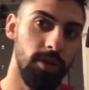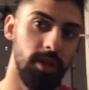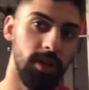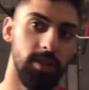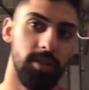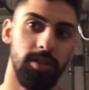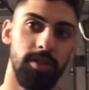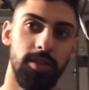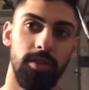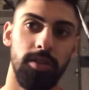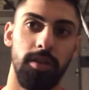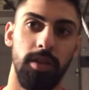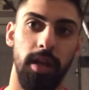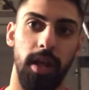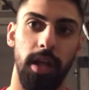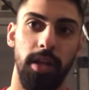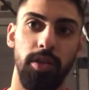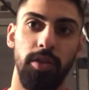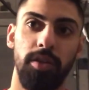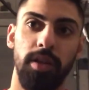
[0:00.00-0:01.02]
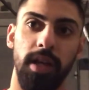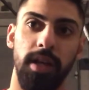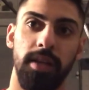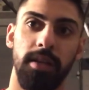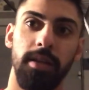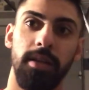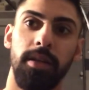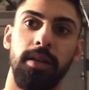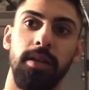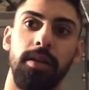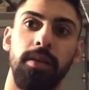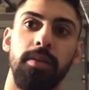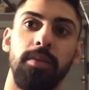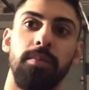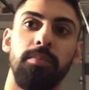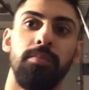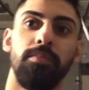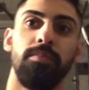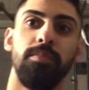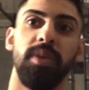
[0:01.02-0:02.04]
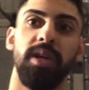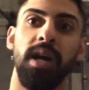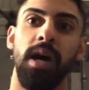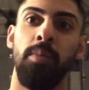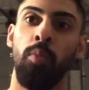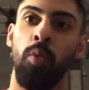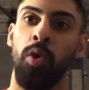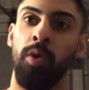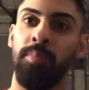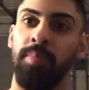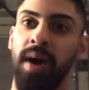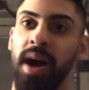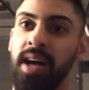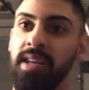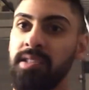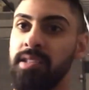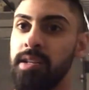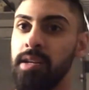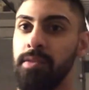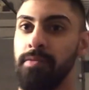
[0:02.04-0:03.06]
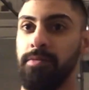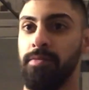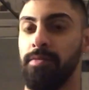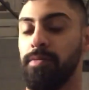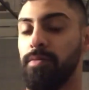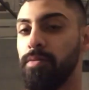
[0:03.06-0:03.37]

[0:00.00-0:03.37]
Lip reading: this and you can become more positive